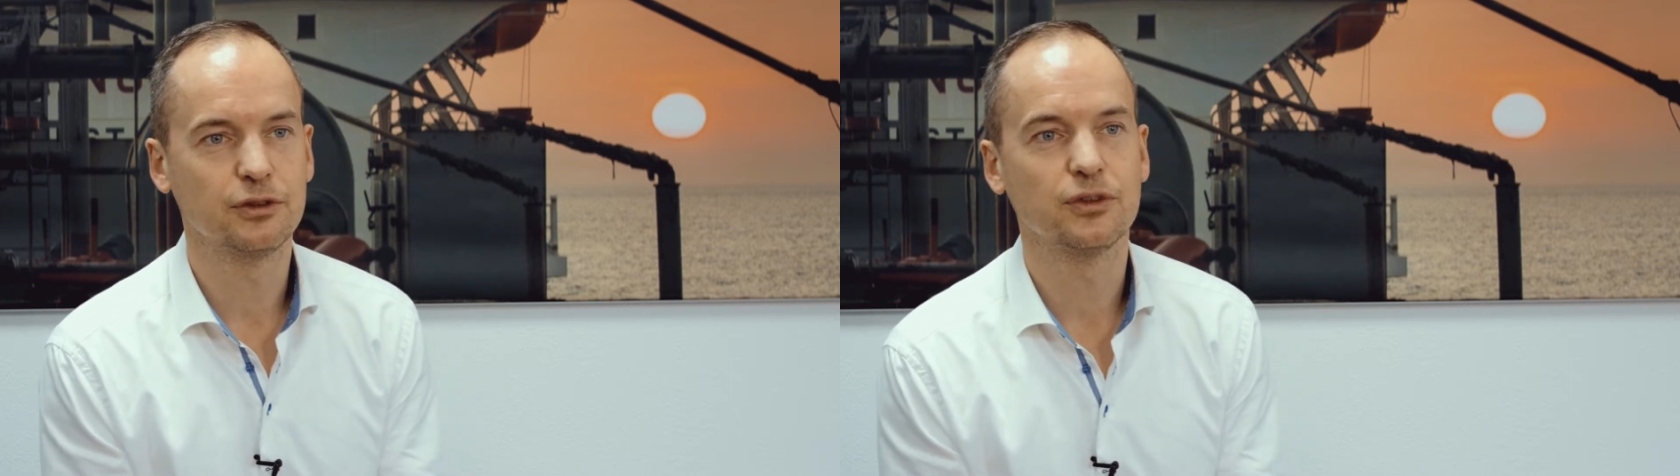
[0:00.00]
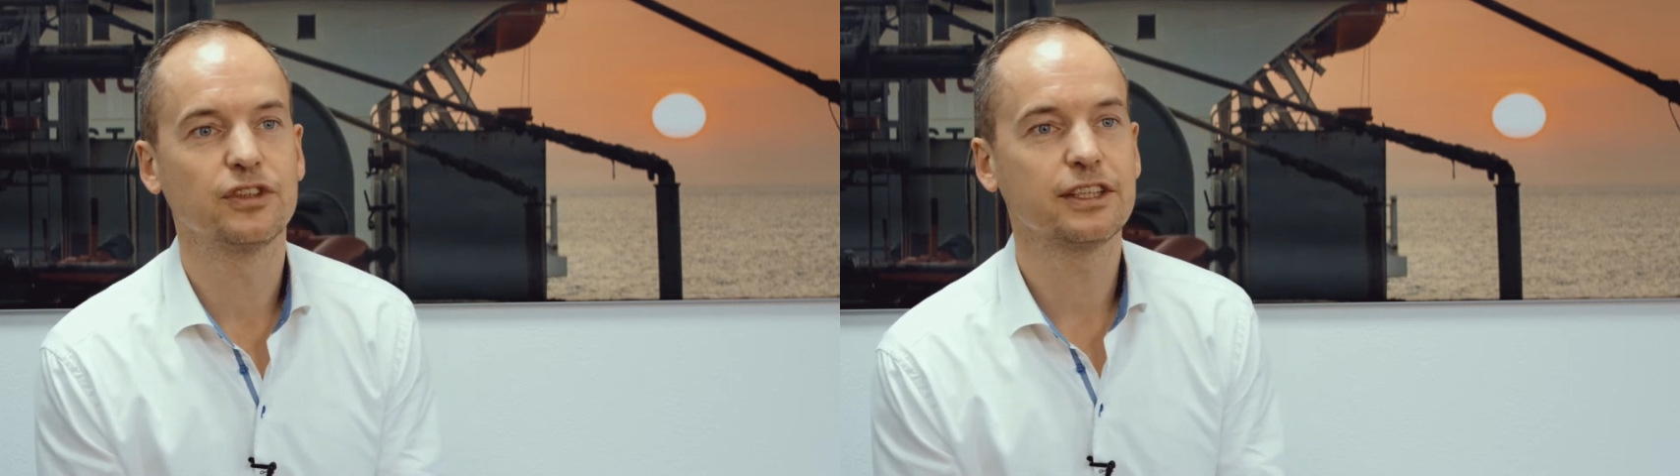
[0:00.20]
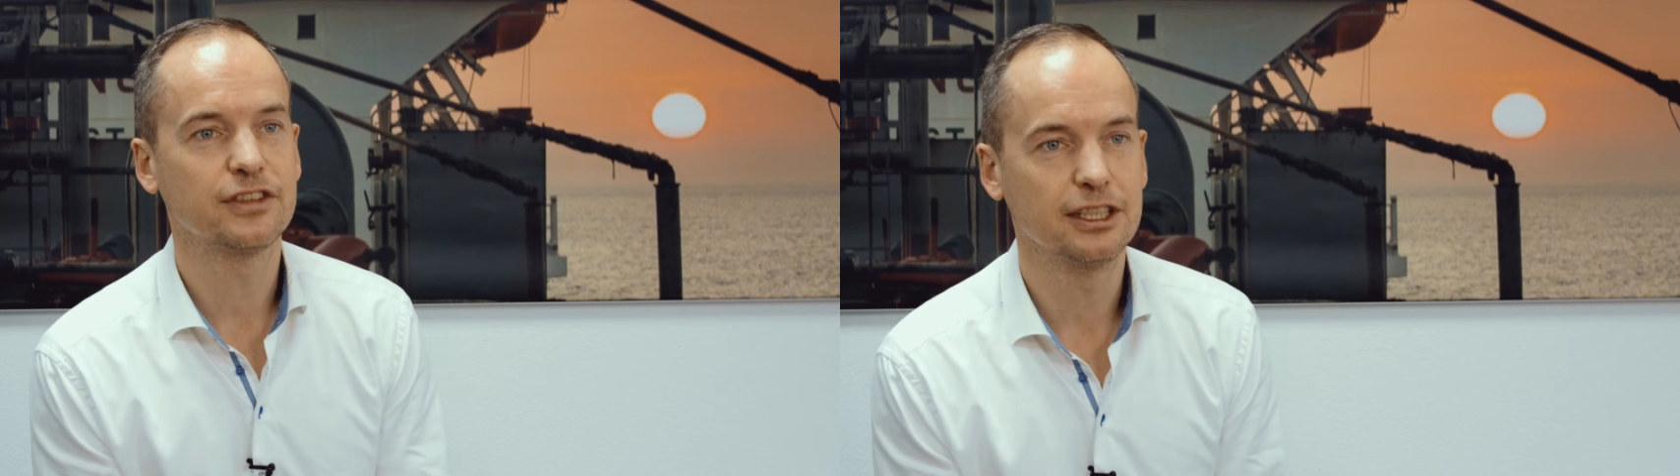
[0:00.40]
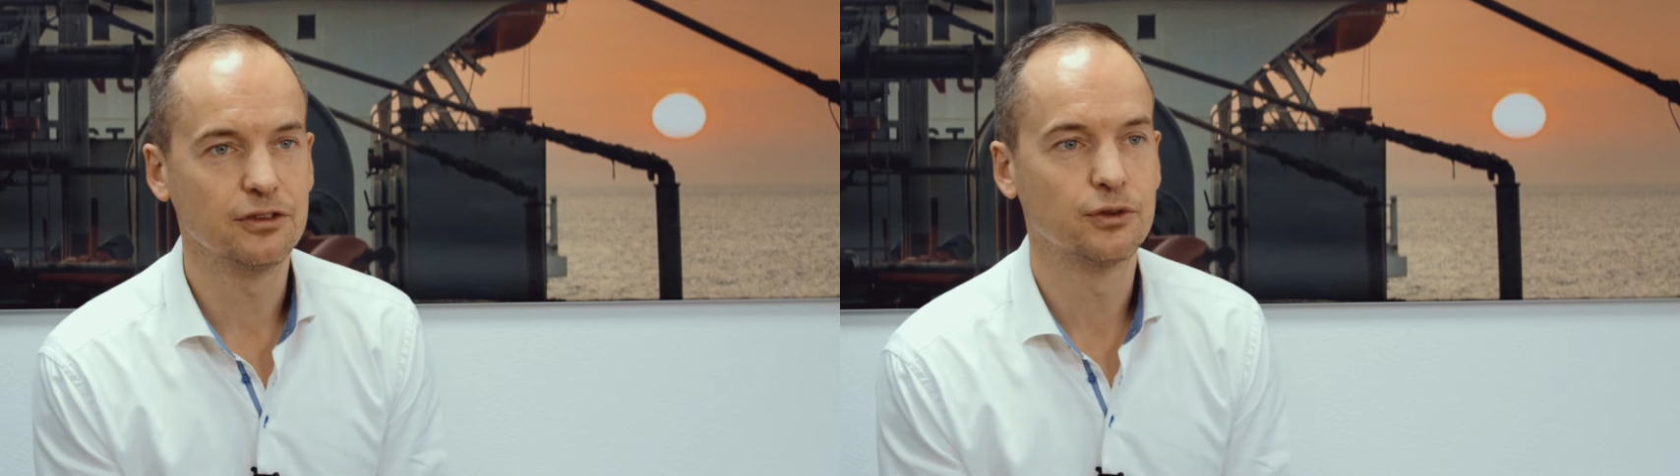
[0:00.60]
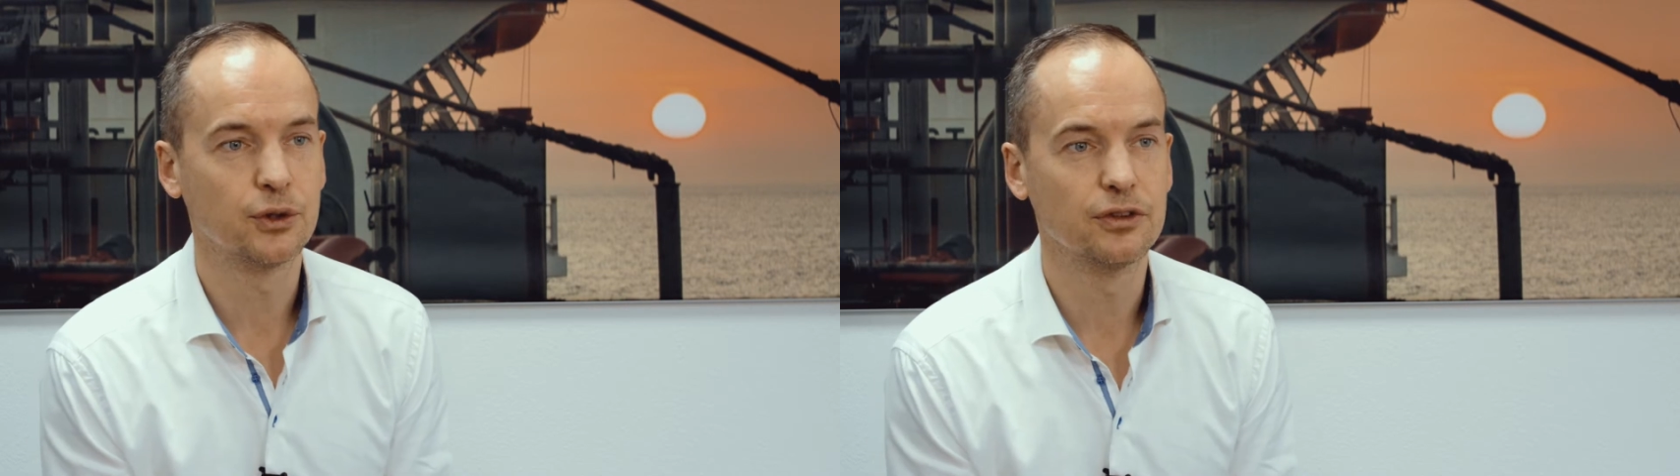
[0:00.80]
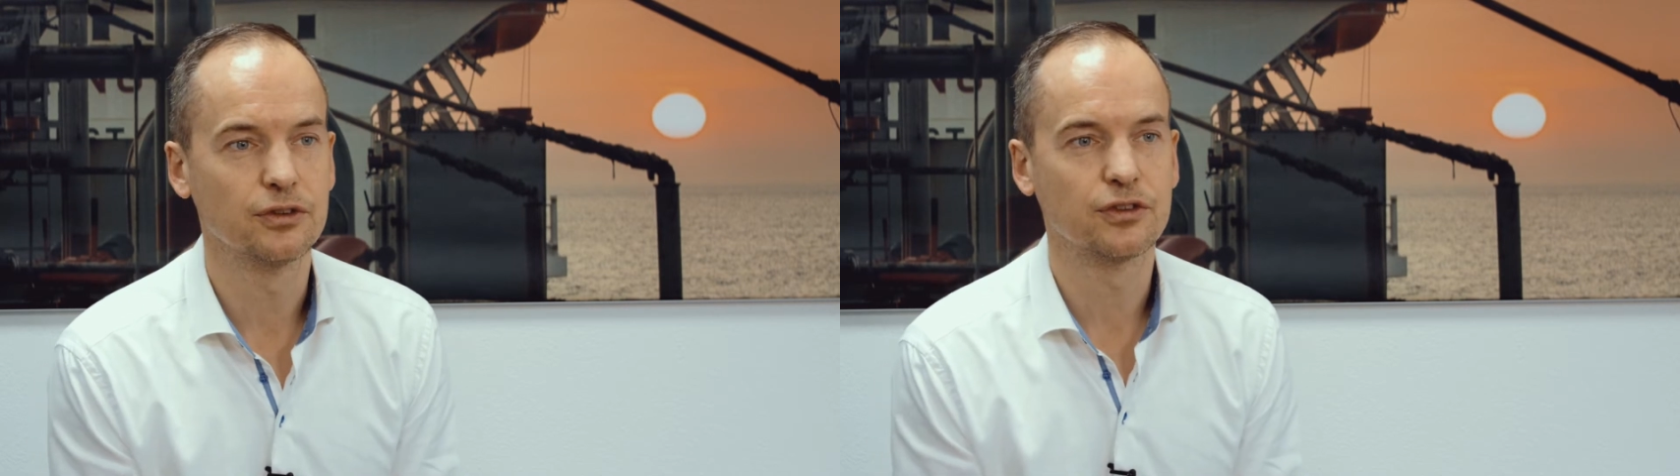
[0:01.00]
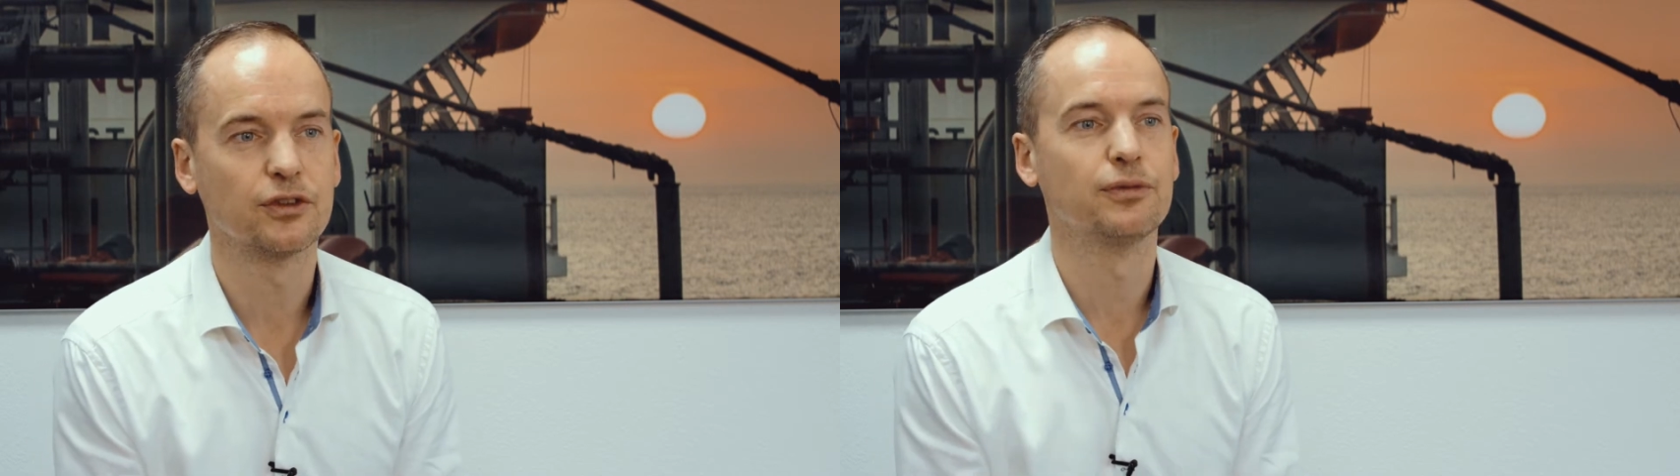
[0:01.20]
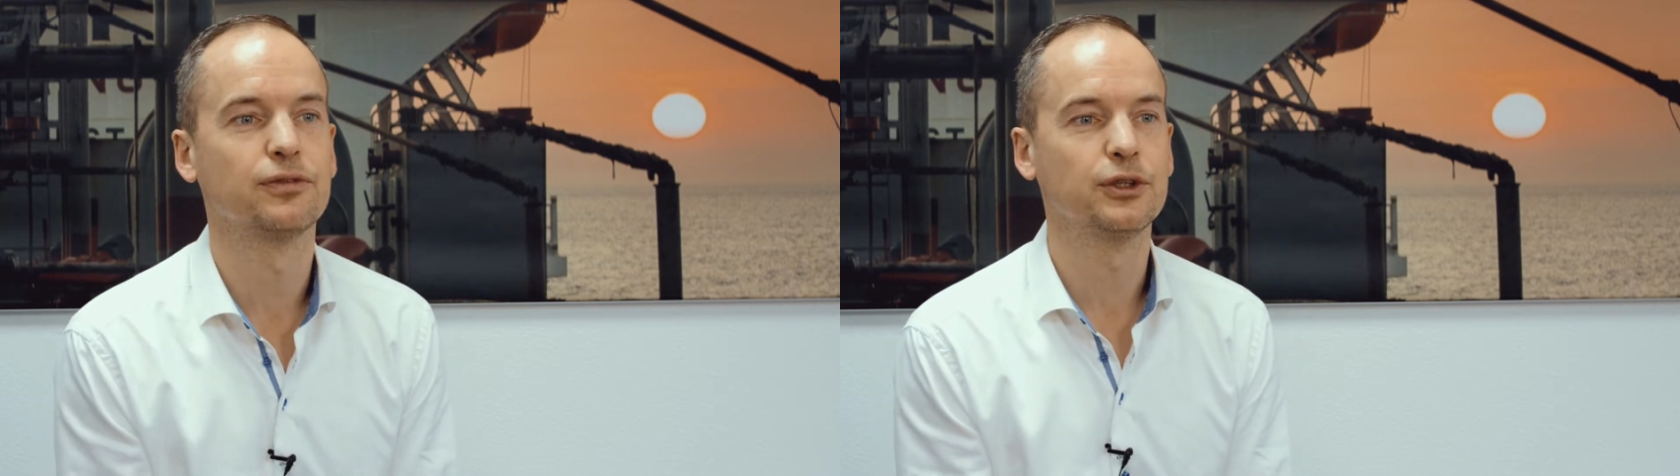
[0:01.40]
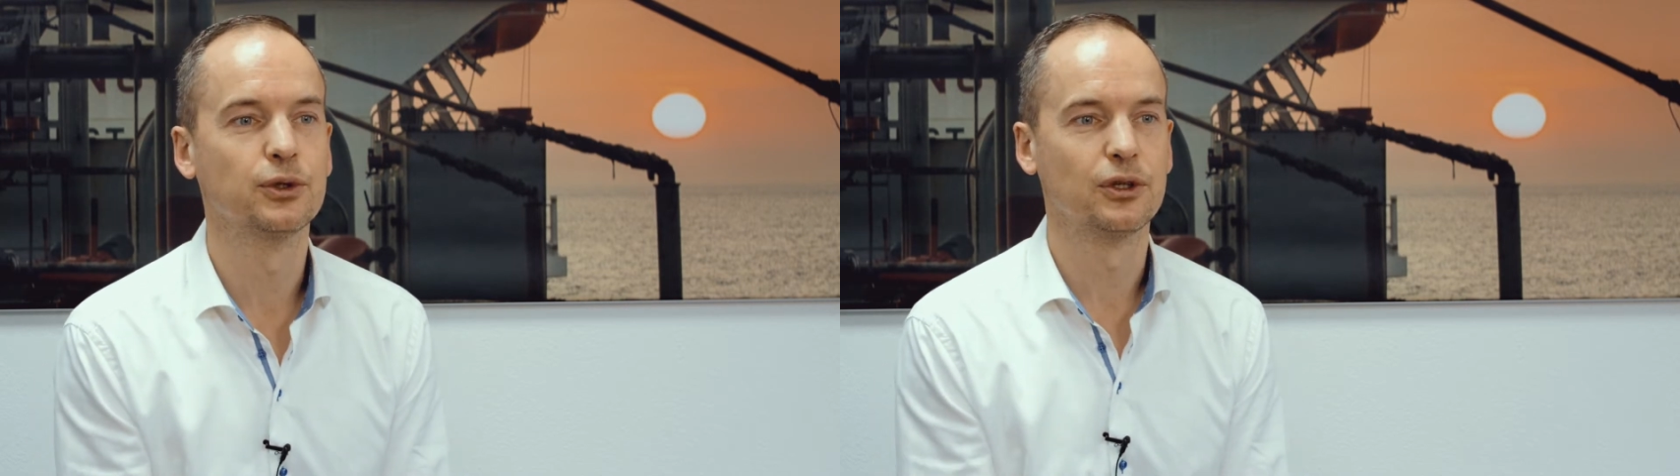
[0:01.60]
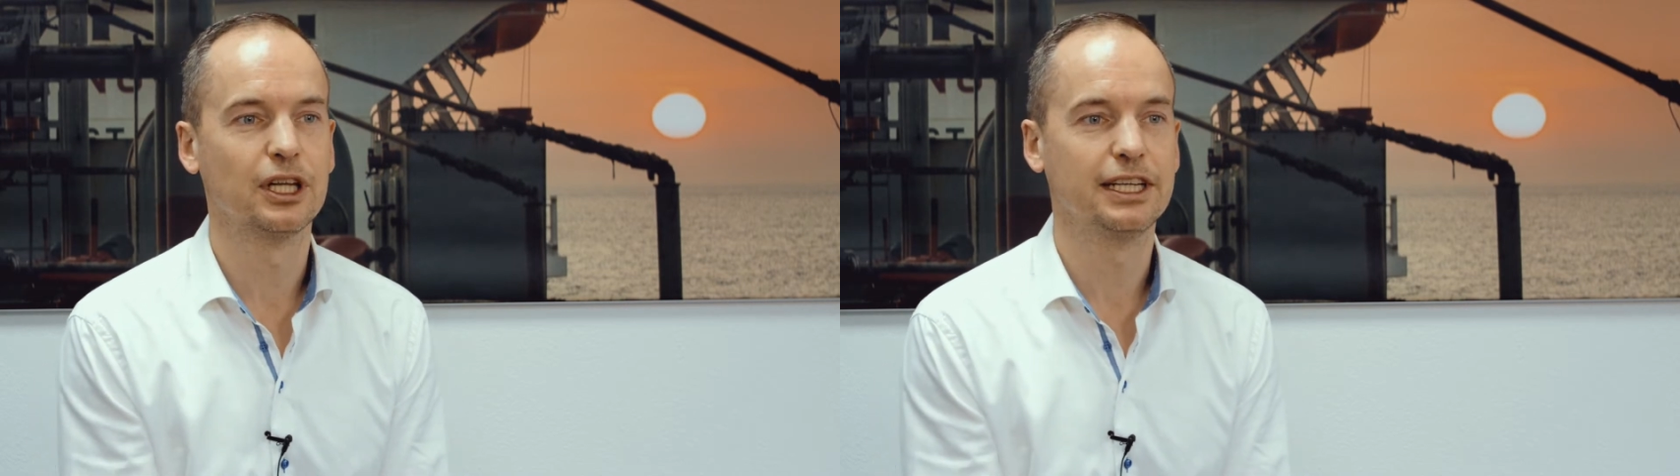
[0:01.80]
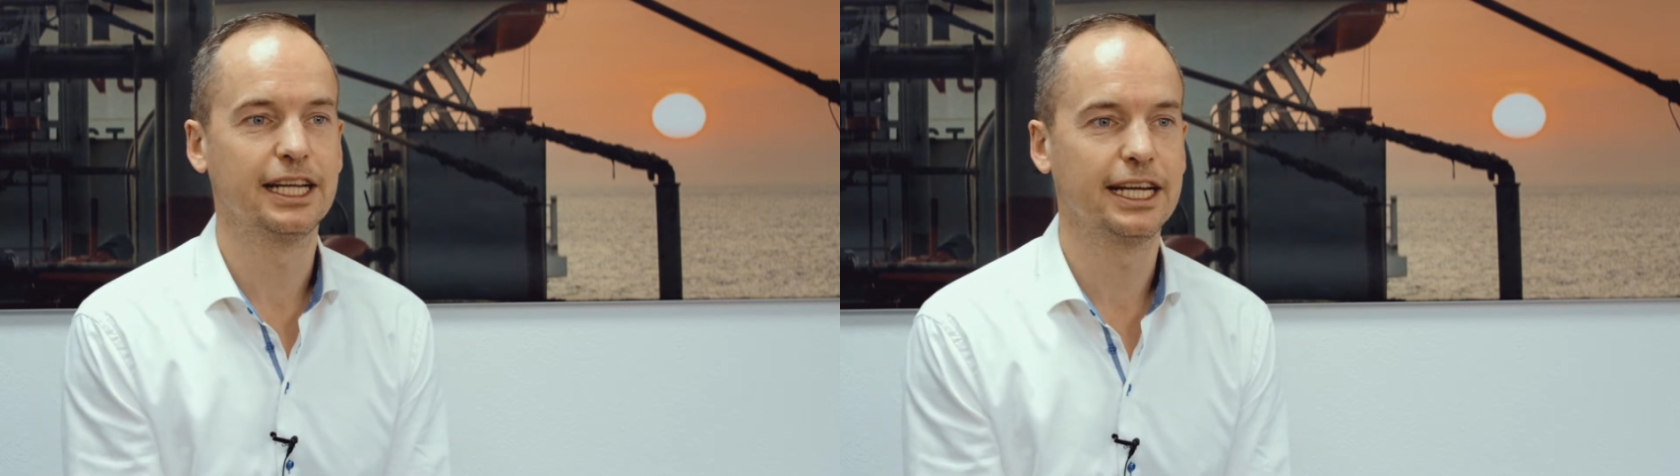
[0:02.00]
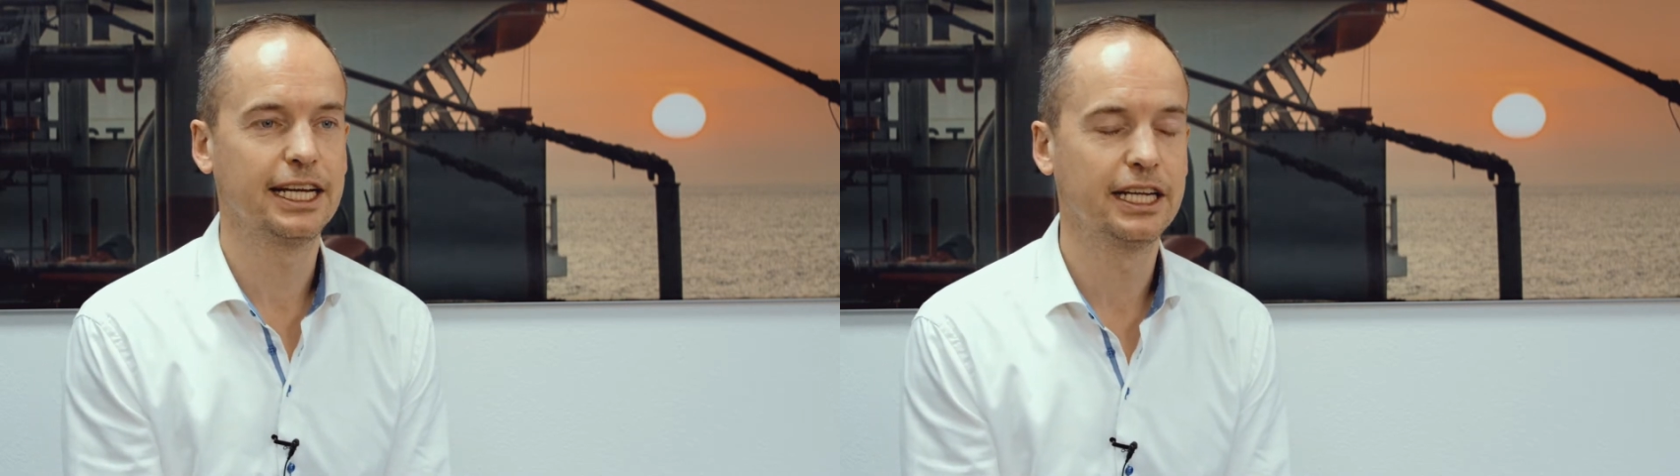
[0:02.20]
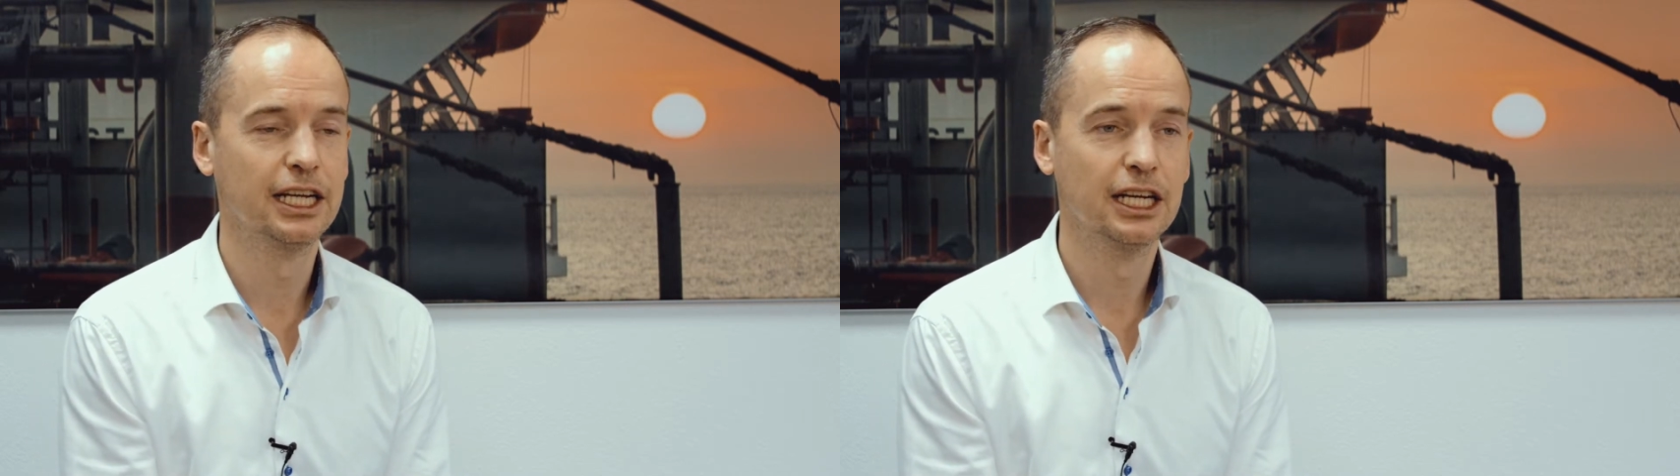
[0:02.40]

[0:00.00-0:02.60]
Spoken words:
to 16 tons of fuel a day.